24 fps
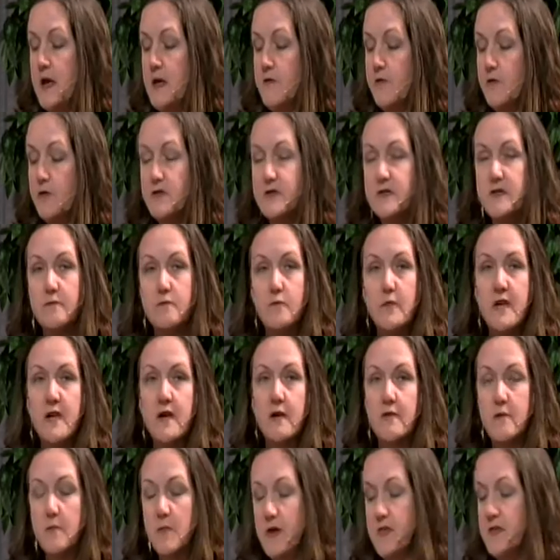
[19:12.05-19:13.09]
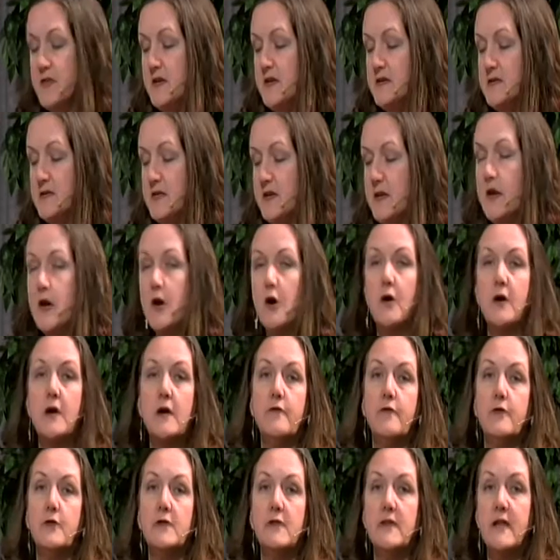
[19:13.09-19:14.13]
First week of the month is the
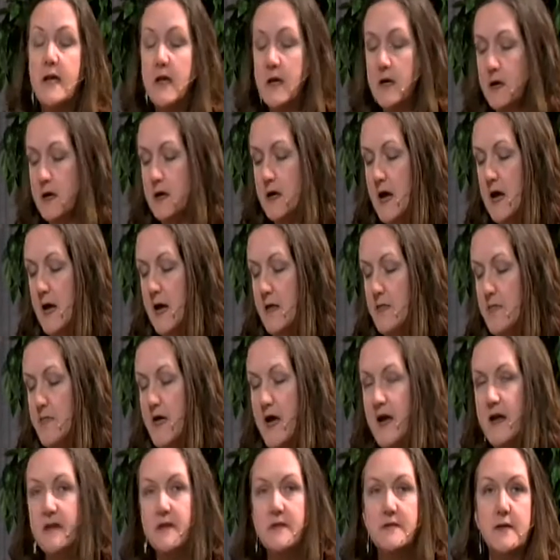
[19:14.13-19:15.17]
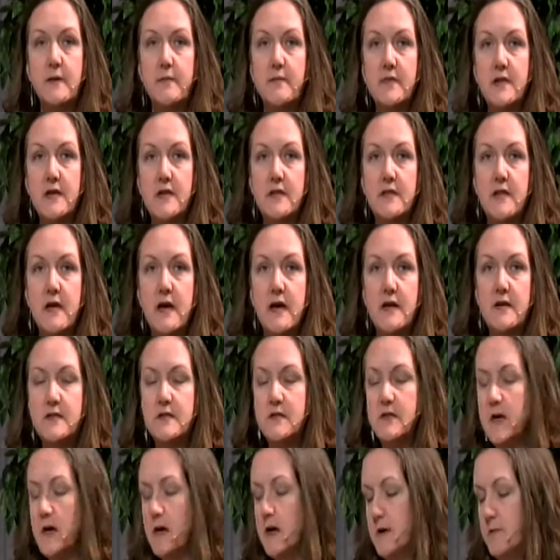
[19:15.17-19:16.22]
Caregiver link, and that is something
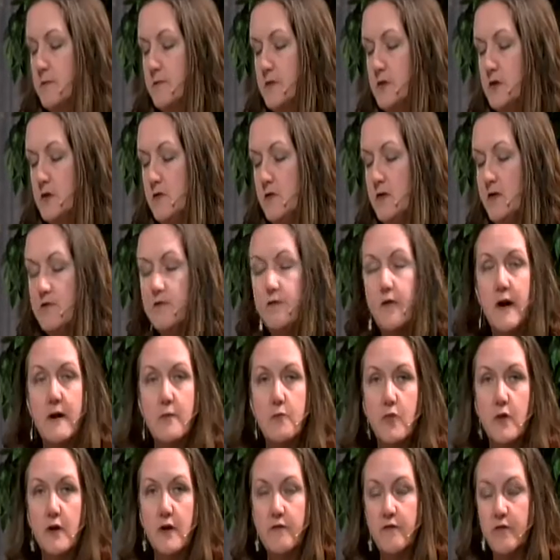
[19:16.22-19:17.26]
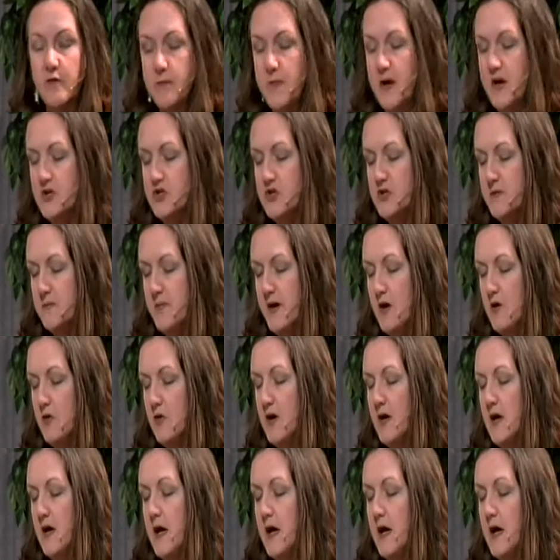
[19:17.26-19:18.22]
that you can find more information about.